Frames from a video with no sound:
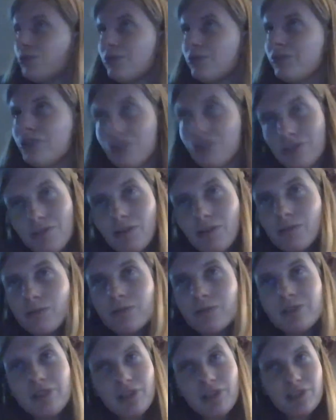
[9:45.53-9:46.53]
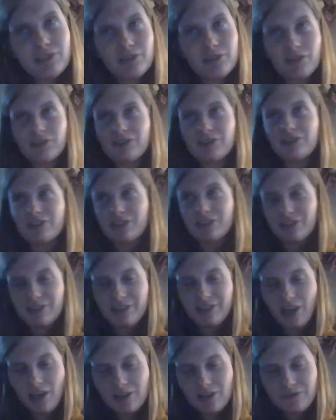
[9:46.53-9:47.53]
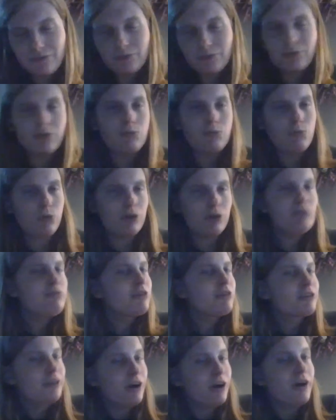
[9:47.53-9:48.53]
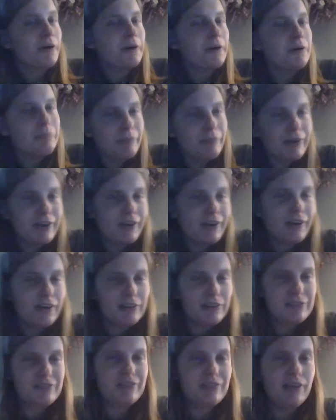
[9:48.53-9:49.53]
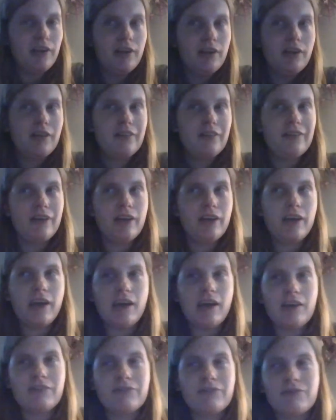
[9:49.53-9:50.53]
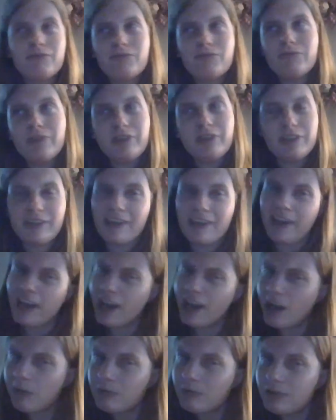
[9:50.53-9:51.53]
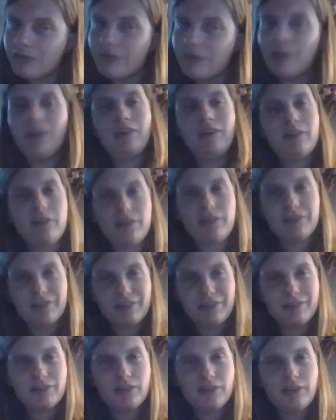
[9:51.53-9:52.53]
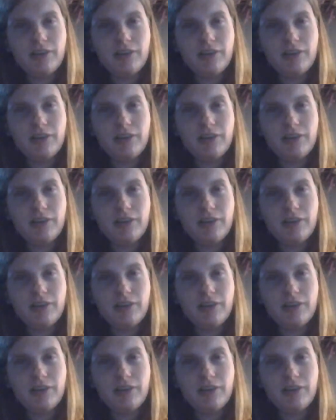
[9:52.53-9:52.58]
sure, orchids are successful in one regard because they have really captivated us.